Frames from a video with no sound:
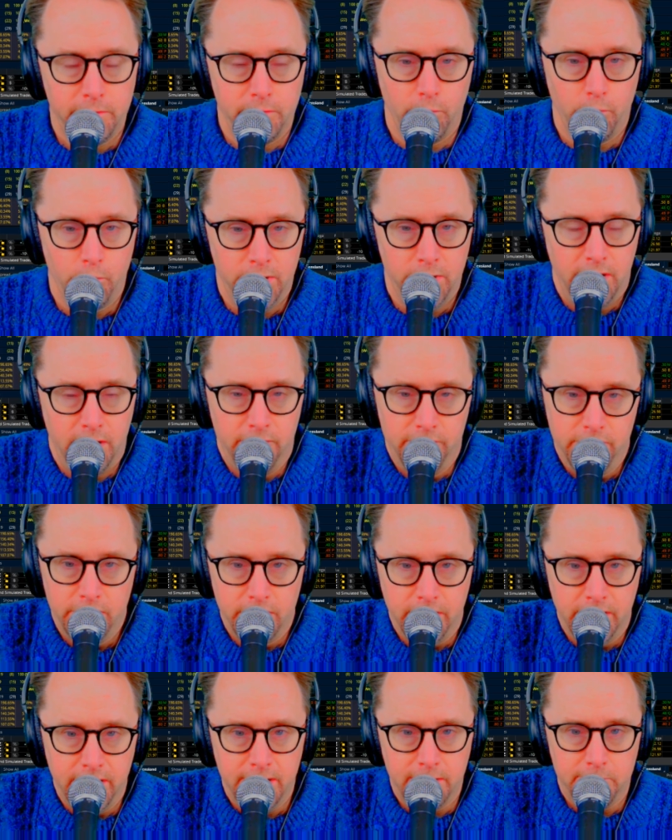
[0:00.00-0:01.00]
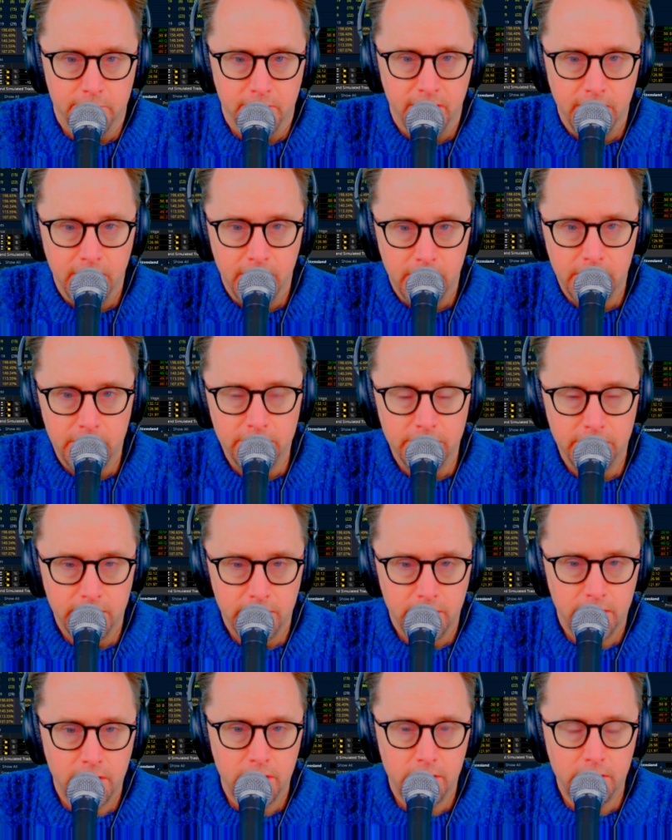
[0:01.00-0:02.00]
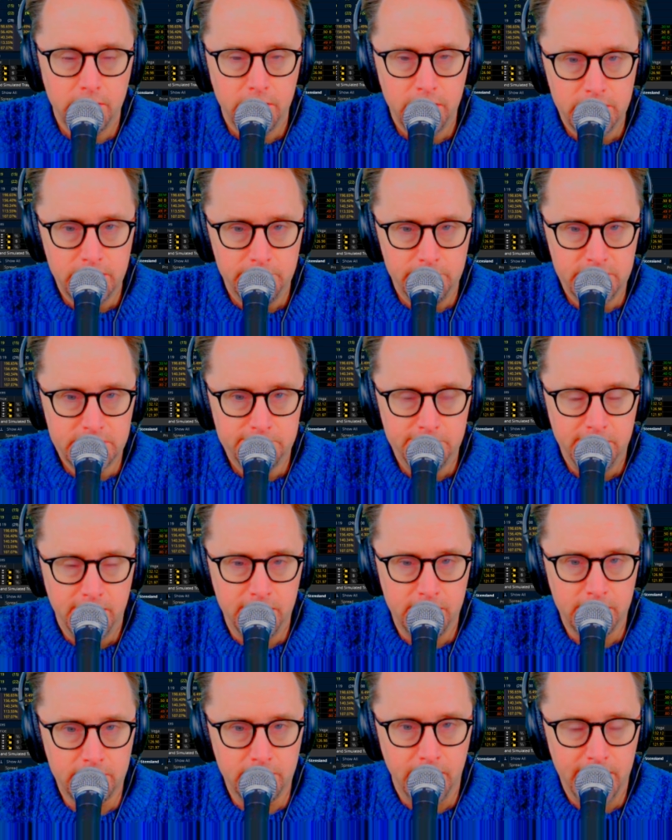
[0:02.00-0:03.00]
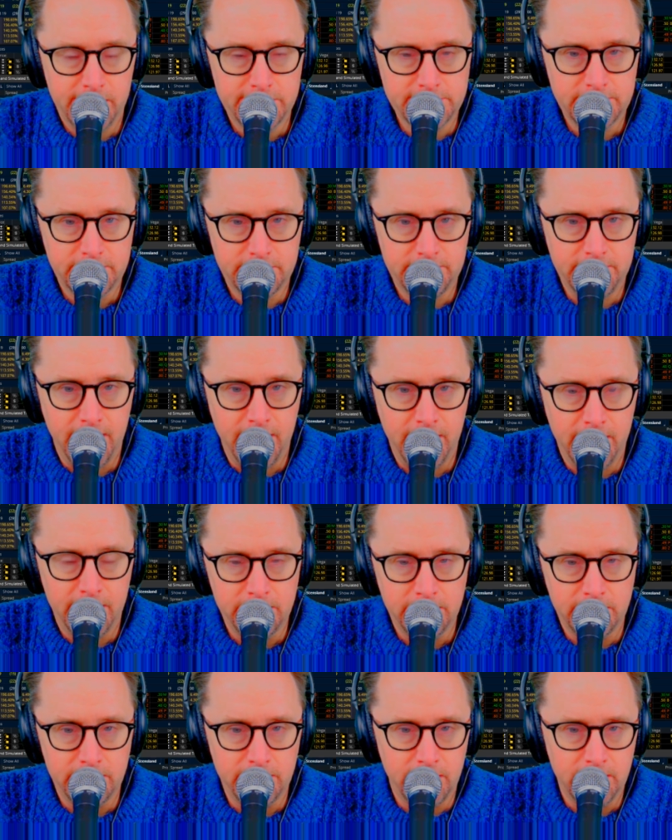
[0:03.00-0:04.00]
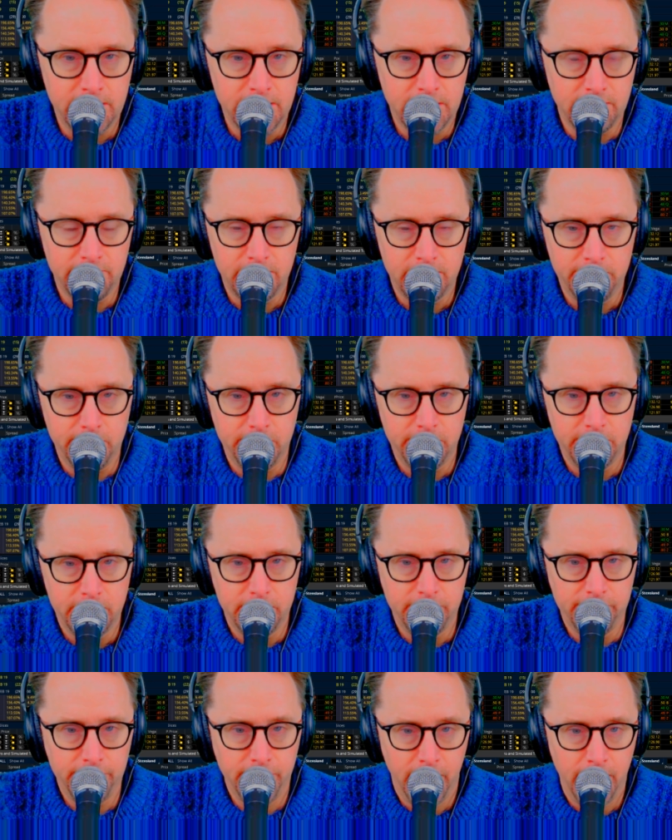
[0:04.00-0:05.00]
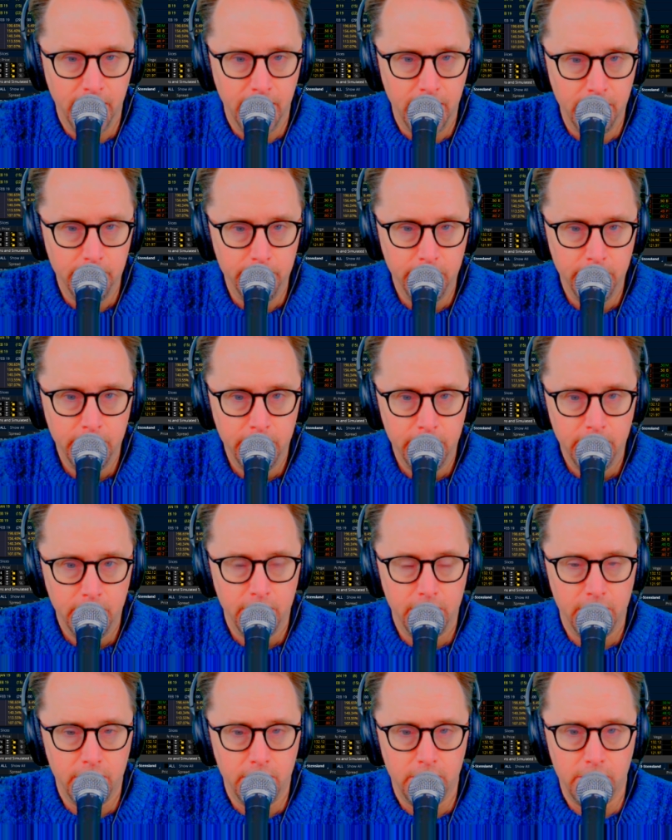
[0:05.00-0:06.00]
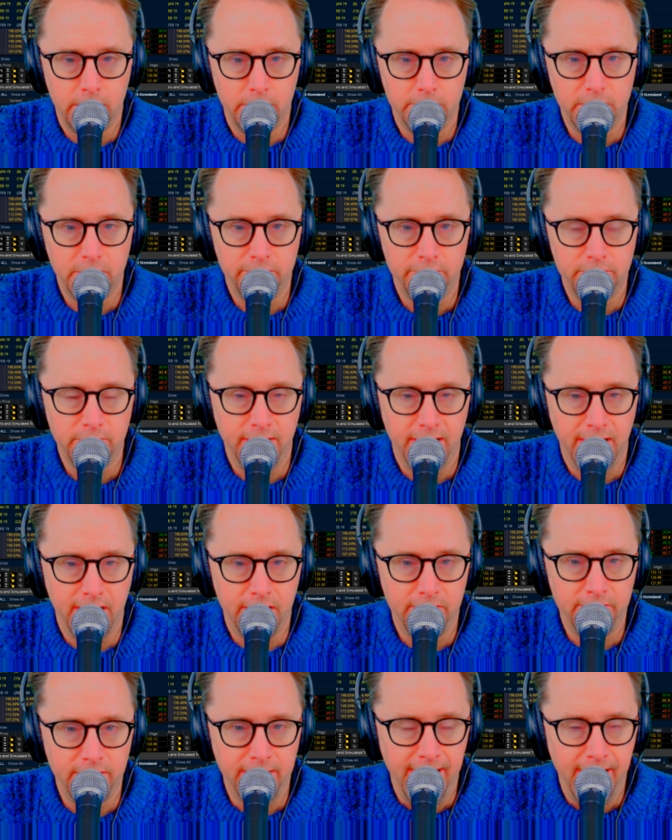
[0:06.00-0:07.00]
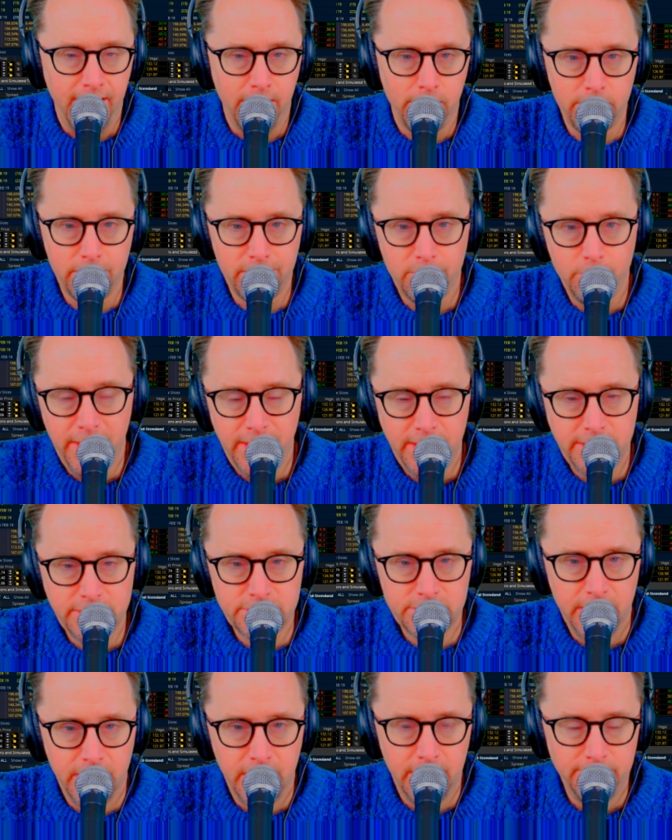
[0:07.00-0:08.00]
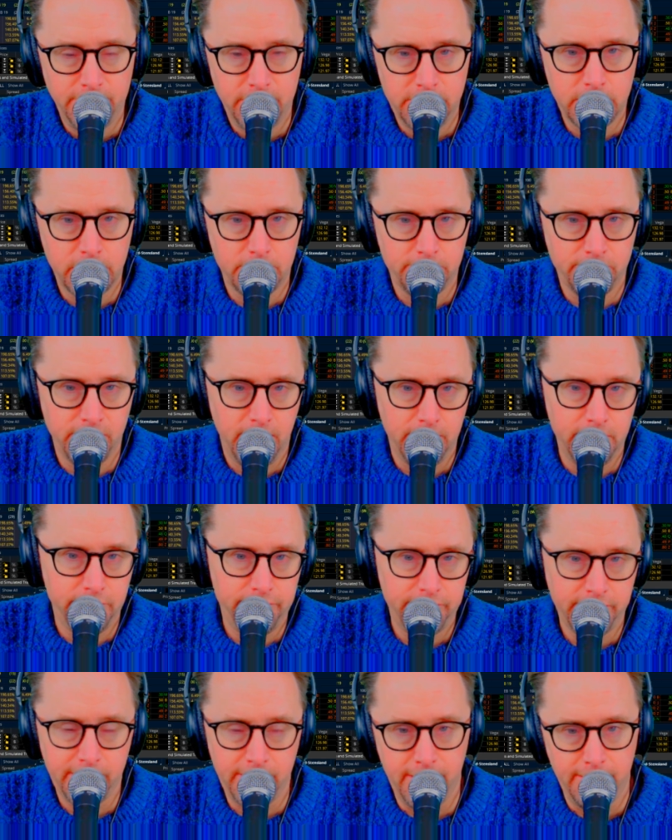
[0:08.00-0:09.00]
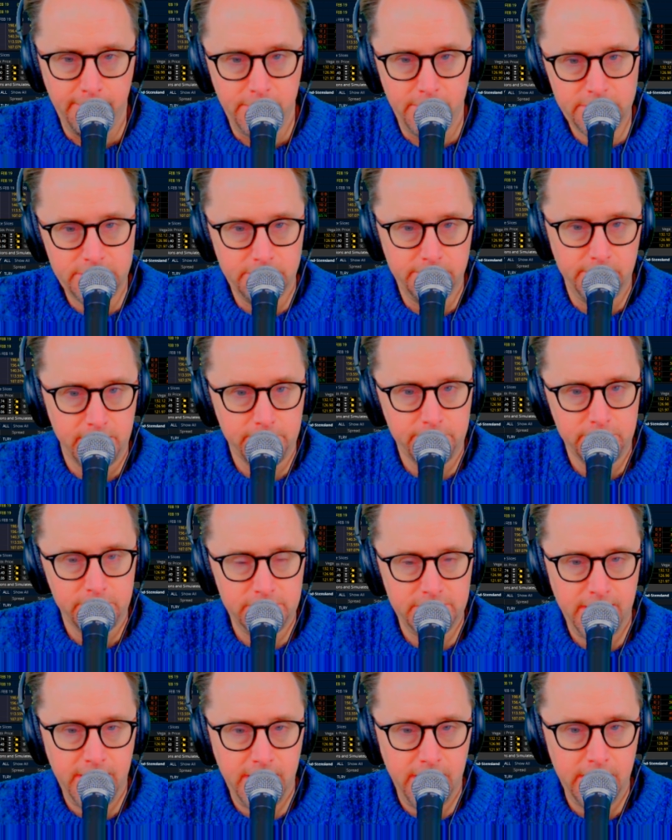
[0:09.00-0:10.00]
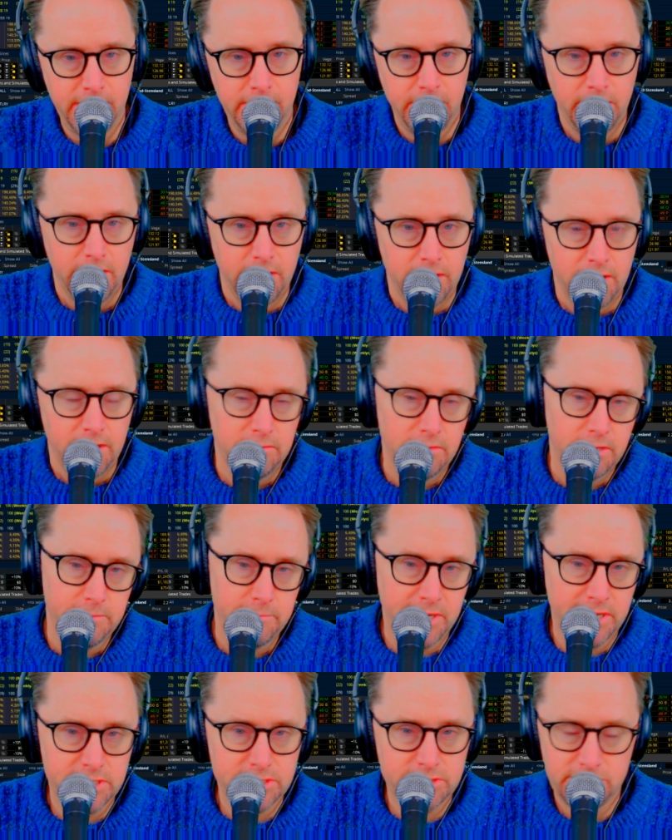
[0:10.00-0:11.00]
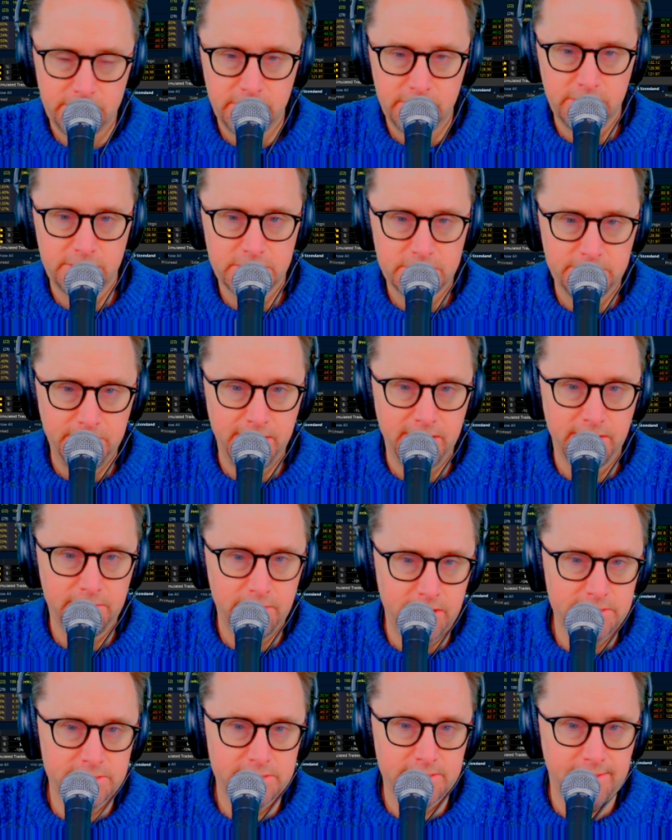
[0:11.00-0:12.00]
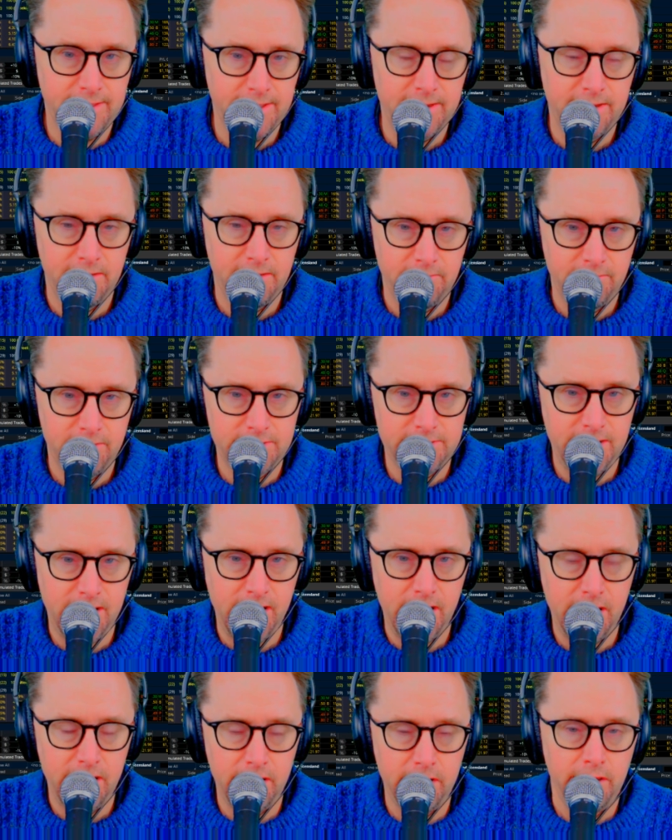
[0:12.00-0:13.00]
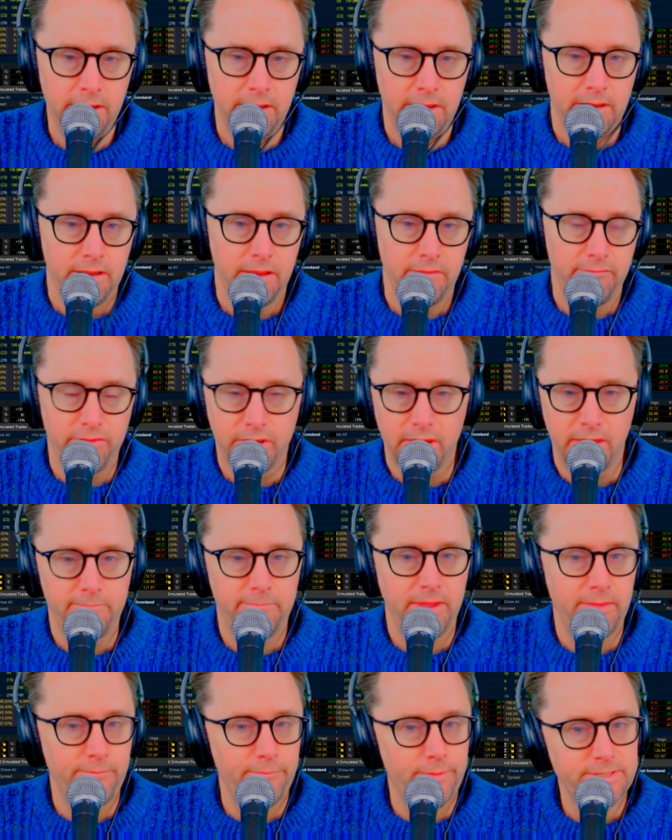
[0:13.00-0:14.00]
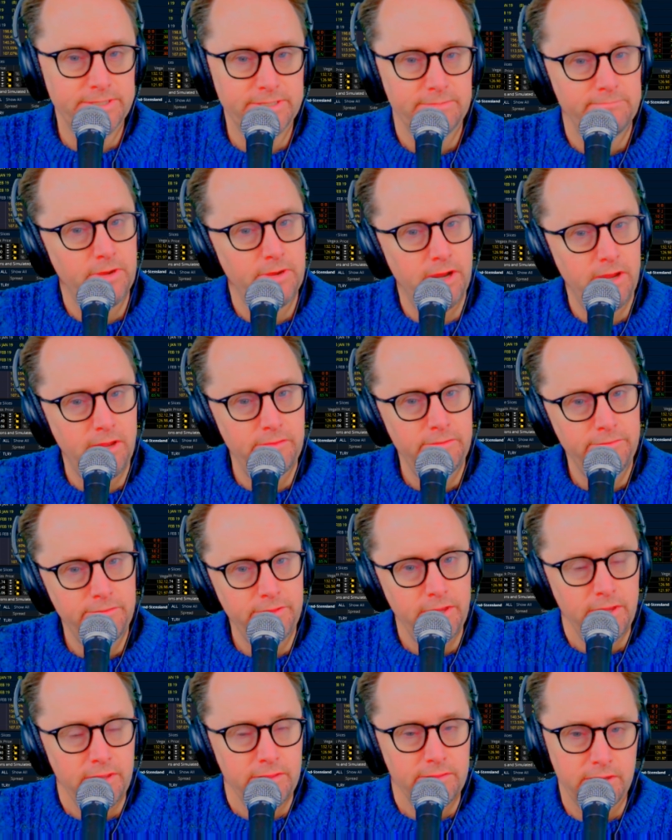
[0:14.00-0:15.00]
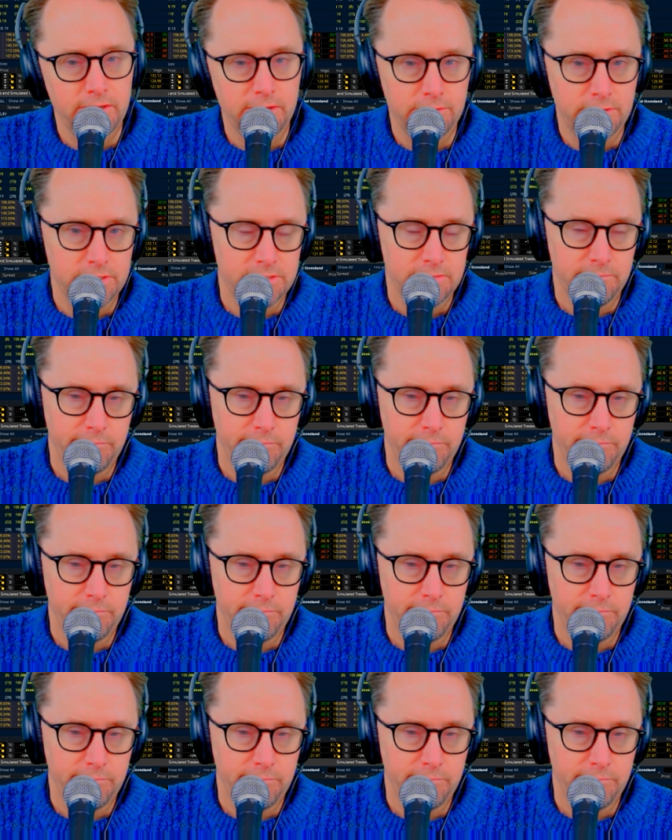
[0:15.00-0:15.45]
whatever you're getting paid, you need to be spending less than that in any given period of time. If you have an hourly wage job, then you can probably figure out how much you make per day. You want to make sure that you're spending less than that every day. If you get paid once a month, then you need to